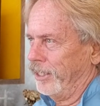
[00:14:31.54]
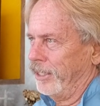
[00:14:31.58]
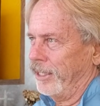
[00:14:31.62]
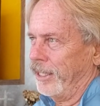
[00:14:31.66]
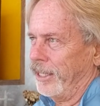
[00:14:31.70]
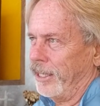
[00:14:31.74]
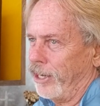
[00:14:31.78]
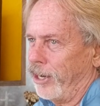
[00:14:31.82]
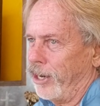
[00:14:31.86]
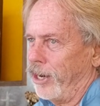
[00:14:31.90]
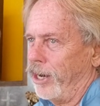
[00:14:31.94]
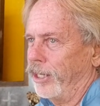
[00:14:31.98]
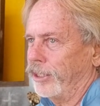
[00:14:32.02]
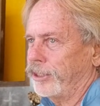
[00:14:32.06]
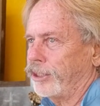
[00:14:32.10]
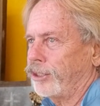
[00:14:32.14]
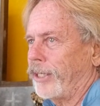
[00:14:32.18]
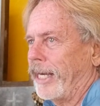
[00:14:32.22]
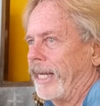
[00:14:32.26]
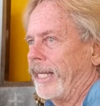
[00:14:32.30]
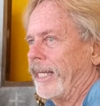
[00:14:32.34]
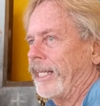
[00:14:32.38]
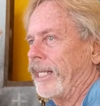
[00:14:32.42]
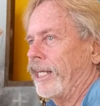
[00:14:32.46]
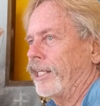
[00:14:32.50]
they all
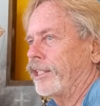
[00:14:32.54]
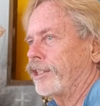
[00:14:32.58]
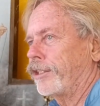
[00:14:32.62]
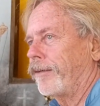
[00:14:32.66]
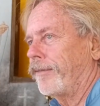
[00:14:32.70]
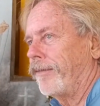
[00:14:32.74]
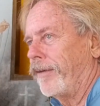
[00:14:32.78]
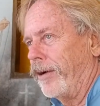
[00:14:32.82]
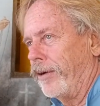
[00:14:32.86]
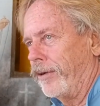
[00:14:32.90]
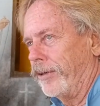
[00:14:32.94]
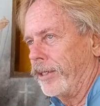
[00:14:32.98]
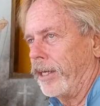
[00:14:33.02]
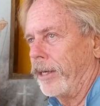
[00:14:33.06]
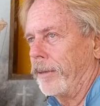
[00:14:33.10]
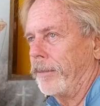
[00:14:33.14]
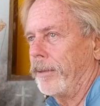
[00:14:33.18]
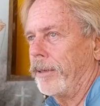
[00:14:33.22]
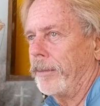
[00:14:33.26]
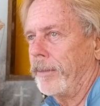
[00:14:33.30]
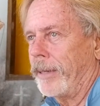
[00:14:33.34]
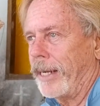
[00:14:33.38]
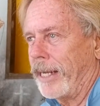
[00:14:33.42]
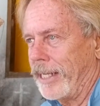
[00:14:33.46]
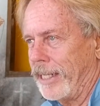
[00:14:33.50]
try to get your phone
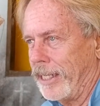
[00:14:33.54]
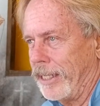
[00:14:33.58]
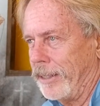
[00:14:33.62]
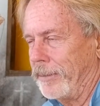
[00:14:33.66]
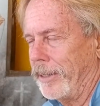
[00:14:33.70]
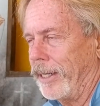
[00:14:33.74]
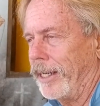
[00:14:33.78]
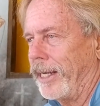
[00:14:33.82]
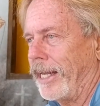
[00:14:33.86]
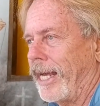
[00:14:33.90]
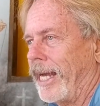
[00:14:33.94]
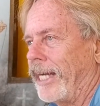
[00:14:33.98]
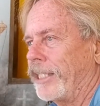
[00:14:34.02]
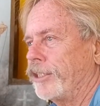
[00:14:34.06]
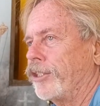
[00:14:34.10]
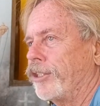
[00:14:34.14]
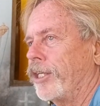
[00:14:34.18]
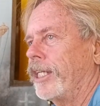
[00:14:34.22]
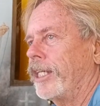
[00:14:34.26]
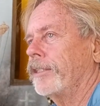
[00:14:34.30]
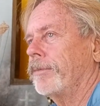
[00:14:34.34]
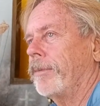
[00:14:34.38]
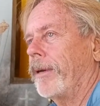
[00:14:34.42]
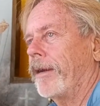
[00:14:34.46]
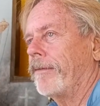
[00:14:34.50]
number, my email
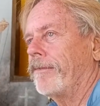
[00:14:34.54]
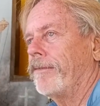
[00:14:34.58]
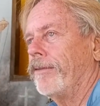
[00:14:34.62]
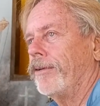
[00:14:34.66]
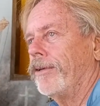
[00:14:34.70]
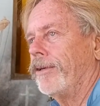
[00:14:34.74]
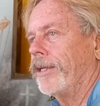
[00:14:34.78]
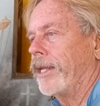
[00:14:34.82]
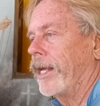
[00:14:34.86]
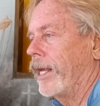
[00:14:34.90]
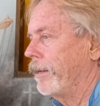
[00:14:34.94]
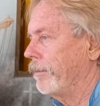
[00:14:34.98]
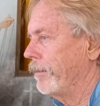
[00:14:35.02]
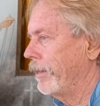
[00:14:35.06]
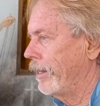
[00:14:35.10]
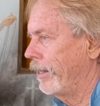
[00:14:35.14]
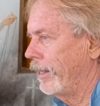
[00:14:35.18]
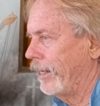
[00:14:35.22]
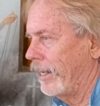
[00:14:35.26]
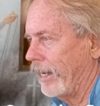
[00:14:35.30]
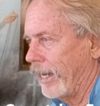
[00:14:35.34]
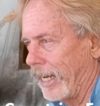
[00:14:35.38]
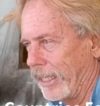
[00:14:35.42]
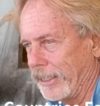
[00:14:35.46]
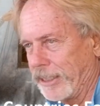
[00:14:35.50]
address, my full name.
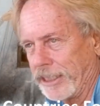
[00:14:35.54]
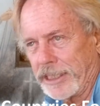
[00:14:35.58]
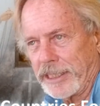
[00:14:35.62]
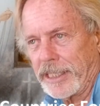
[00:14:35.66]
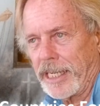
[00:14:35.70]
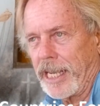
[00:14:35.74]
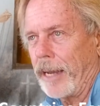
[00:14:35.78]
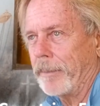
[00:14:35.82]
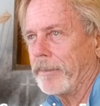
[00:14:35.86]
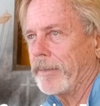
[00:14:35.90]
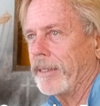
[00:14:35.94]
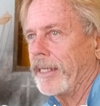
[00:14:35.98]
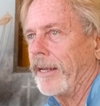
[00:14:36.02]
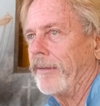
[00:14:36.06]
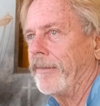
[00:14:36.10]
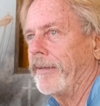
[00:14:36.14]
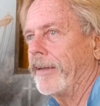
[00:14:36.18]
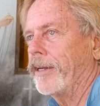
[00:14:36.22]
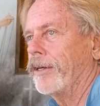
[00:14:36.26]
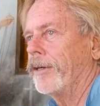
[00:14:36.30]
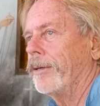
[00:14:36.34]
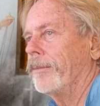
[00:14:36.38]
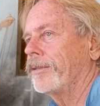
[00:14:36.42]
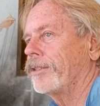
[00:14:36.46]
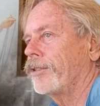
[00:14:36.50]
I just kept
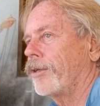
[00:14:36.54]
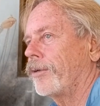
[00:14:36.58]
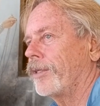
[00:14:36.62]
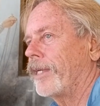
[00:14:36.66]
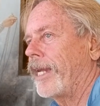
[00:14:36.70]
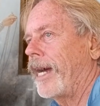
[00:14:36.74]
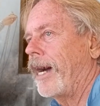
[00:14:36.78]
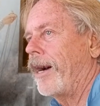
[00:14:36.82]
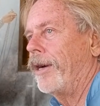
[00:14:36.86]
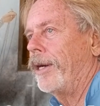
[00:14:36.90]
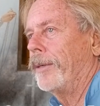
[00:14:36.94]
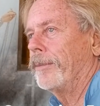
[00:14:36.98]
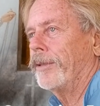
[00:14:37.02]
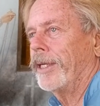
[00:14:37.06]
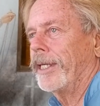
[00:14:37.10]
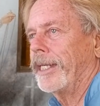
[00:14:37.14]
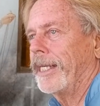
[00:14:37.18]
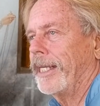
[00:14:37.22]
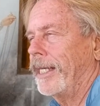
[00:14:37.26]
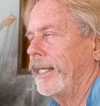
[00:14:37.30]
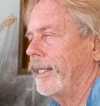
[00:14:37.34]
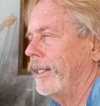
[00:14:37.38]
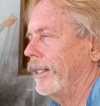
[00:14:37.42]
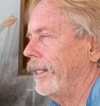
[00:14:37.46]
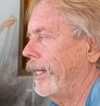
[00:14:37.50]
giving them. So now I'm going to
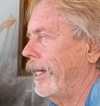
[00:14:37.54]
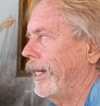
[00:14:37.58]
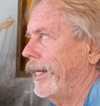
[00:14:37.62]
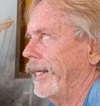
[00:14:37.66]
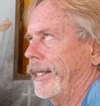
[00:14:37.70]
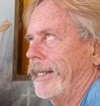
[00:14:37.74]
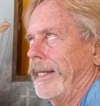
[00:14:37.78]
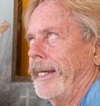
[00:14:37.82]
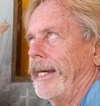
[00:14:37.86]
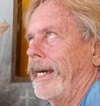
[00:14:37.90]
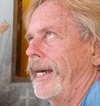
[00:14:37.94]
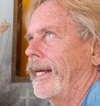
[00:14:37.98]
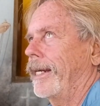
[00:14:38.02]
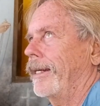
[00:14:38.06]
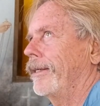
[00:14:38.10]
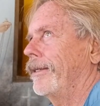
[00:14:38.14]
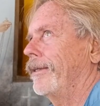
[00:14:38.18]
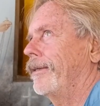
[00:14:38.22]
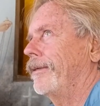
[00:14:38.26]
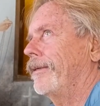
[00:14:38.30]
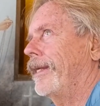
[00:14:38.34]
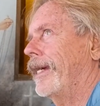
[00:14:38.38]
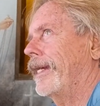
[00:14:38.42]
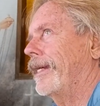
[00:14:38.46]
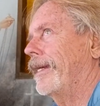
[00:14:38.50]
get like, I don't
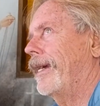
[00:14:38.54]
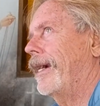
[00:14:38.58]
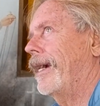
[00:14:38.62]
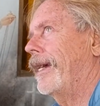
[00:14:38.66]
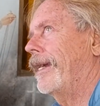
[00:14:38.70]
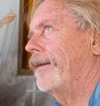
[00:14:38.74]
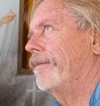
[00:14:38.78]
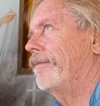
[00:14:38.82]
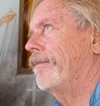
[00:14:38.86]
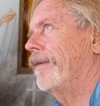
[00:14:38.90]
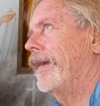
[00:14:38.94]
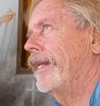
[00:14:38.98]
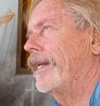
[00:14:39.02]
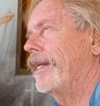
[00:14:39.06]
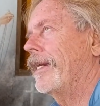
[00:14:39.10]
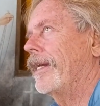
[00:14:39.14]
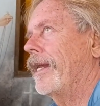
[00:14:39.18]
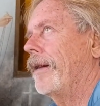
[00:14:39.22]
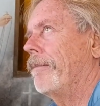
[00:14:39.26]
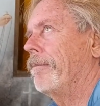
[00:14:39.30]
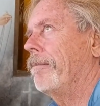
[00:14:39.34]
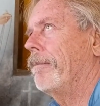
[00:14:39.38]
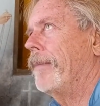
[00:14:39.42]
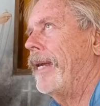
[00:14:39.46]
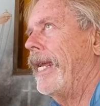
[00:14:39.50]
know, I ended
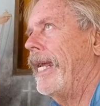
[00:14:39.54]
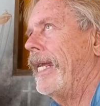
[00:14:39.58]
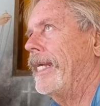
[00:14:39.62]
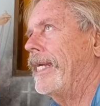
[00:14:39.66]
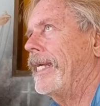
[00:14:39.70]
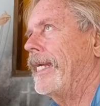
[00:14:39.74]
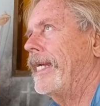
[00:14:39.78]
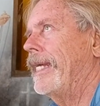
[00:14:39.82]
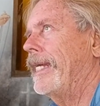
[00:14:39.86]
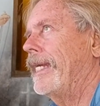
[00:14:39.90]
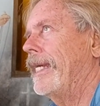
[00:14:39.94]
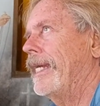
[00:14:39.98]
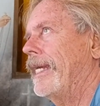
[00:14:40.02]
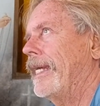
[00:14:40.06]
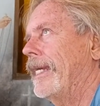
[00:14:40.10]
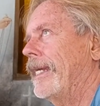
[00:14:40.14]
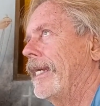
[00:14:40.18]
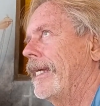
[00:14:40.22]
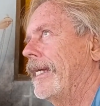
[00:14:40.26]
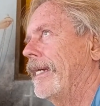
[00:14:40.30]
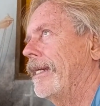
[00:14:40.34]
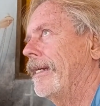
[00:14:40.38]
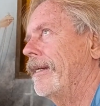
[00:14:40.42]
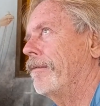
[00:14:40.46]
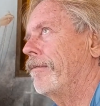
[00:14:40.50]
up
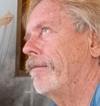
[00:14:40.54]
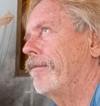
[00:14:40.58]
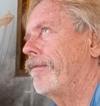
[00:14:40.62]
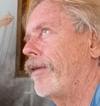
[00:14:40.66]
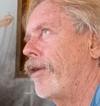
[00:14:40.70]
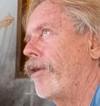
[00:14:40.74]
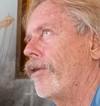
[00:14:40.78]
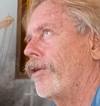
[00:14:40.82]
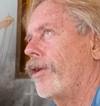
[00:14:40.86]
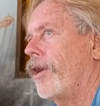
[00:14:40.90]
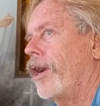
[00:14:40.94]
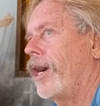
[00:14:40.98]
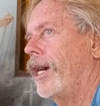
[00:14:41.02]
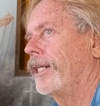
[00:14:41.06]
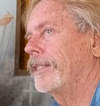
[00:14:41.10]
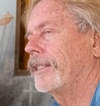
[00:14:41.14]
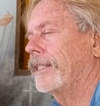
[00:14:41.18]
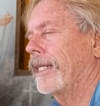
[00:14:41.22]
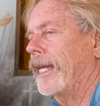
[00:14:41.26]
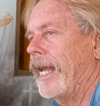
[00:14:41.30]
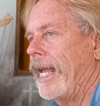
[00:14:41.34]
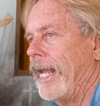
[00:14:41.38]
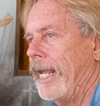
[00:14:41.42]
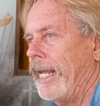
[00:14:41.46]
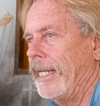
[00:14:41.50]
making phone calls
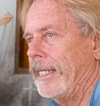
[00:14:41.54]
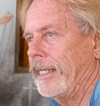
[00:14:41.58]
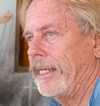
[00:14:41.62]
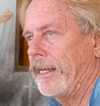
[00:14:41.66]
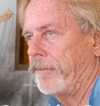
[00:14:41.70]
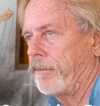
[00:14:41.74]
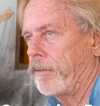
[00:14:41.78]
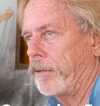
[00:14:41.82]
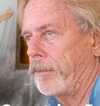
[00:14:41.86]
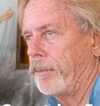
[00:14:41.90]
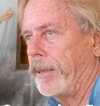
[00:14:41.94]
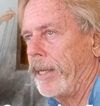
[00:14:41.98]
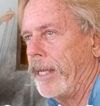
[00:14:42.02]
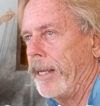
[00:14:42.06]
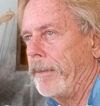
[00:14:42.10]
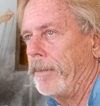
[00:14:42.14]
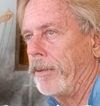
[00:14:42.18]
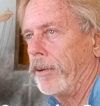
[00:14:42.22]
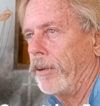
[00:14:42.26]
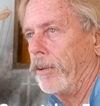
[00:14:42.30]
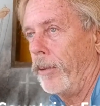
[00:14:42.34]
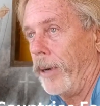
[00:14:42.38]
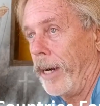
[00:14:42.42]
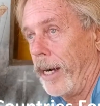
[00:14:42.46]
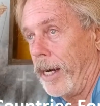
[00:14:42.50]
to 8 different
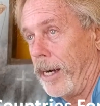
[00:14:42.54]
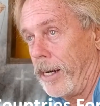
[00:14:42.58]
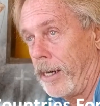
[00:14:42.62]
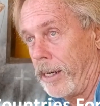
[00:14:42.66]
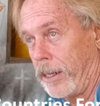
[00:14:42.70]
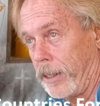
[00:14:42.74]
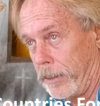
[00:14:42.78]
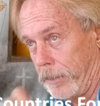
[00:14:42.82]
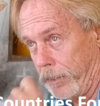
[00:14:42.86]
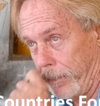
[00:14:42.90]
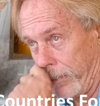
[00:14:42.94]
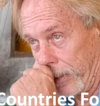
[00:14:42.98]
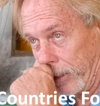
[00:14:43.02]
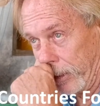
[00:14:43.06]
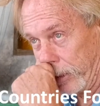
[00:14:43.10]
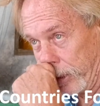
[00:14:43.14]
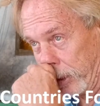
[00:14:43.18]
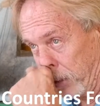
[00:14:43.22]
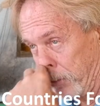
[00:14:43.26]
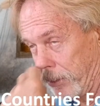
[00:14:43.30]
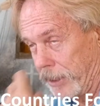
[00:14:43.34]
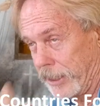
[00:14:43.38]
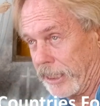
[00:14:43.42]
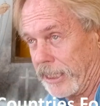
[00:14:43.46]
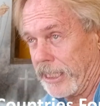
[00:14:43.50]
people while
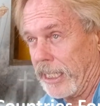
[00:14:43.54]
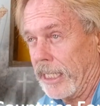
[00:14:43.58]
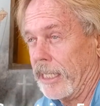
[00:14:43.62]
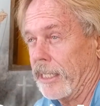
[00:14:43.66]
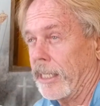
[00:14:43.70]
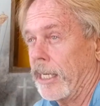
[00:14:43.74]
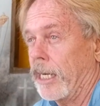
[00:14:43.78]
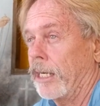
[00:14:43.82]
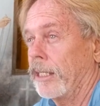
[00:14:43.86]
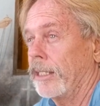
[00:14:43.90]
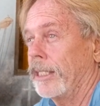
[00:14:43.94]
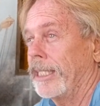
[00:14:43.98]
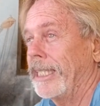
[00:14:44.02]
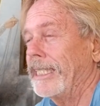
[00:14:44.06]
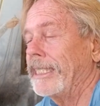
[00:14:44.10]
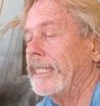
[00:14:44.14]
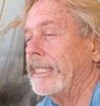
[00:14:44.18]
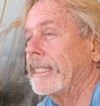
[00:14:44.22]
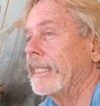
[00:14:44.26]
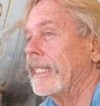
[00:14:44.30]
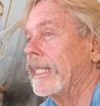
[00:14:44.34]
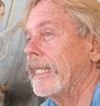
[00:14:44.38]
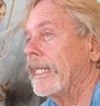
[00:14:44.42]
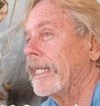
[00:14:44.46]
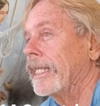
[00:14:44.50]
she was sitting there
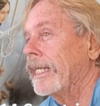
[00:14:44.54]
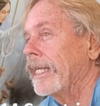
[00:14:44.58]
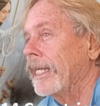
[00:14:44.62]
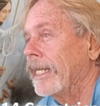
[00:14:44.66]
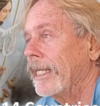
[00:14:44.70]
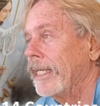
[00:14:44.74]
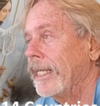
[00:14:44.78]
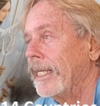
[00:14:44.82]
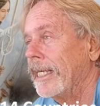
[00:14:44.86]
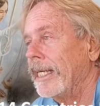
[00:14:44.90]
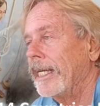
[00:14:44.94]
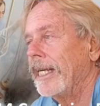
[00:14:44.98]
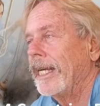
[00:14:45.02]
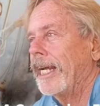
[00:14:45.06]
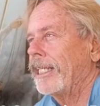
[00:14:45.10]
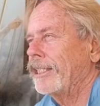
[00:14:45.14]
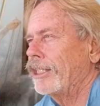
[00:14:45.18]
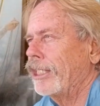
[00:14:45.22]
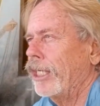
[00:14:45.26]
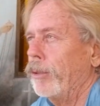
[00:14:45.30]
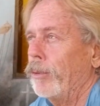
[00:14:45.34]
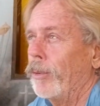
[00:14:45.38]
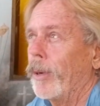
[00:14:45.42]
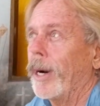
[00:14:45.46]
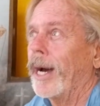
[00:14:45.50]
listening.
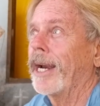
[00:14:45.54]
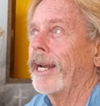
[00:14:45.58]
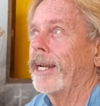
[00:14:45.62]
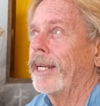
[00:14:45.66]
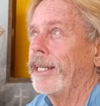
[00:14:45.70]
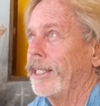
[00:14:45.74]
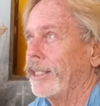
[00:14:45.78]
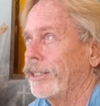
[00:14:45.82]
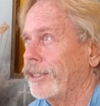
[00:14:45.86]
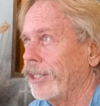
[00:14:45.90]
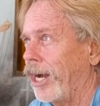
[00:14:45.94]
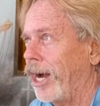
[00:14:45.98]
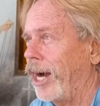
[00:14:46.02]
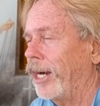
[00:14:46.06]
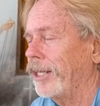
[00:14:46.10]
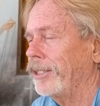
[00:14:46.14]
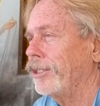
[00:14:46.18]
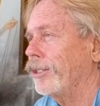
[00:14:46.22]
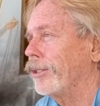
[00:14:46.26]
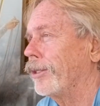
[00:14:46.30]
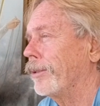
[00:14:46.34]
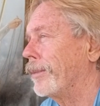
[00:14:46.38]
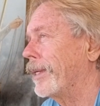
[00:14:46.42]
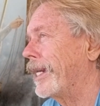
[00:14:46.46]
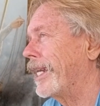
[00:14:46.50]
And she wanted to talk
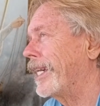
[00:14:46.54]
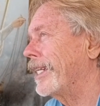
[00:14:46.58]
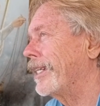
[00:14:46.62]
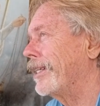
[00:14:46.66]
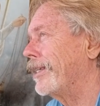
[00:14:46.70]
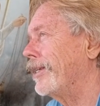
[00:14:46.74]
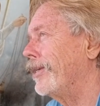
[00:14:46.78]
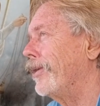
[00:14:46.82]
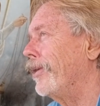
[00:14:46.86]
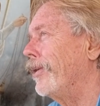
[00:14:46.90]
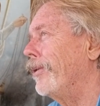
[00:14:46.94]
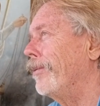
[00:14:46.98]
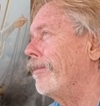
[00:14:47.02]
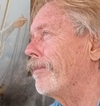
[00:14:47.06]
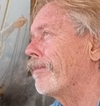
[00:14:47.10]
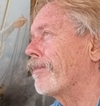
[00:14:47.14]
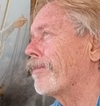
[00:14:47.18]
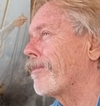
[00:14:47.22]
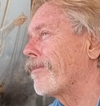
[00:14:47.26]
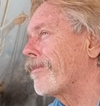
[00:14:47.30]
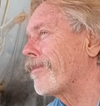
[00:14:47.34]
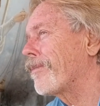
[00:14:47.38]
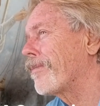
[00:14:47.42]
to them. And I go,